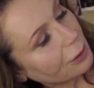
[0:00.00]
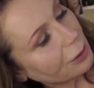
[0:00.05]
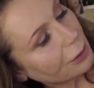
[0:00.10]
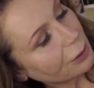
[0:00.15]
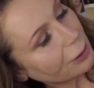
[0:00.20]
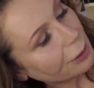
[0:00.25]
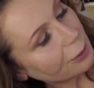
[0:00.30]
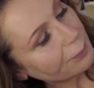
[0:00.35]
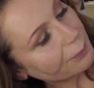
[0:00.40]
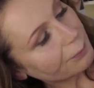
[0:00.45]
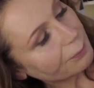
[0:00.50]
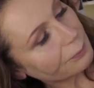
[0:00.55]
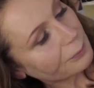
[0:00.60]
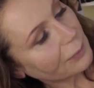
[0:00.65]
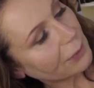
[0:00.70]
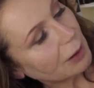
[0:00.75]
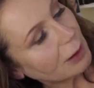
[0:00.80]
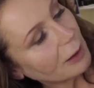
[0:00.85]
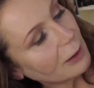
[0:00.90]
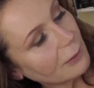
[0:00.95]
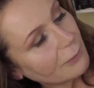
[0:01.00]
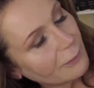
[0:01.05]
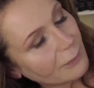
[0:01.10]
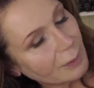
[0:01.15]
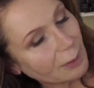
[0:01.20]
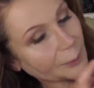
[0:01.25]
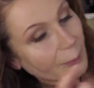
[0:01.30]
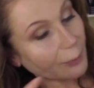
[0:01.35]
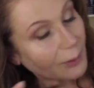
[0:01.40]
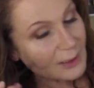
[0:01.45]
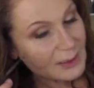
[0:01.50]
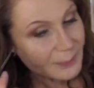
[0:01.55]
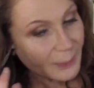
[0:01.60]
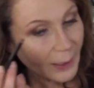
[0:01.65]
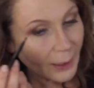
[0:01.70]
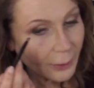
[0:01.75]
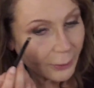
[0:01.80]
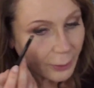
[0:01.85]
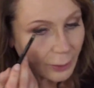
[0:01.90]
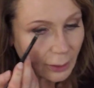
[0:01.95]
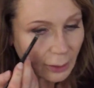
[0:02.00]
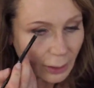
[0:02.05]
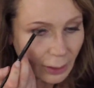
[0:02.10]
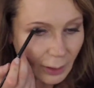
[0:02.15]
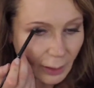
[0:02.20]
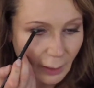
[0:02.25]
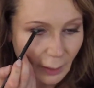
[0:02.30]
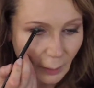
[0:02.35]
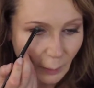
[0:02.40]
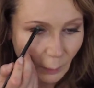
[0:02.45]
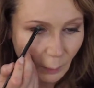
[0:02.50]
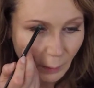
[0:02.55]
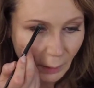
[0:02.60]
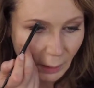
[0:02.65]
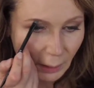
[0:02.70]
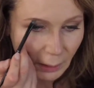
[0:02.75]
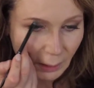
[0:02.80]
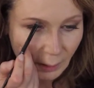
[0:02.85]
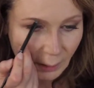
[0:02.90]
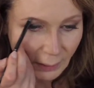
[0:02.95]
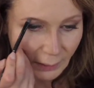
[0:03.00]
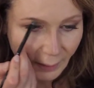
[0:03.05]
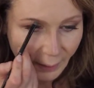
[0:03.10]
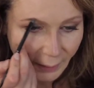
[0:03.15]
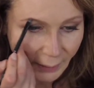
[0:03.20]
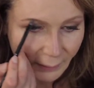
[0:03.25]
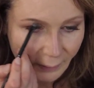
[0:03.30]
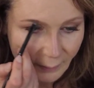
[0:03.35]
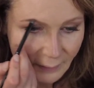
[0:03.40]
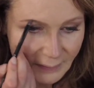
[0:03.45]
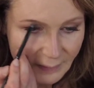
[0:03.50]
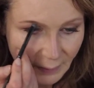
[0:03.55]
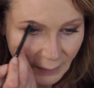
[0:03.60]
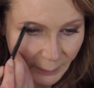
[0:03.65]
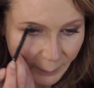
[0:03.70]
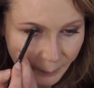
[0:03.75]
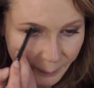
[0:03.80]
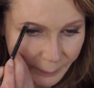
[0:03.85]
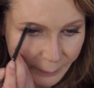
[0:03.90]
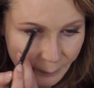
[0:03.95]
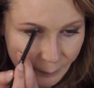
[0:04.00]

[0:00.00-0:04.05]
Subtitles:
color of the pressed powder will lighten this up.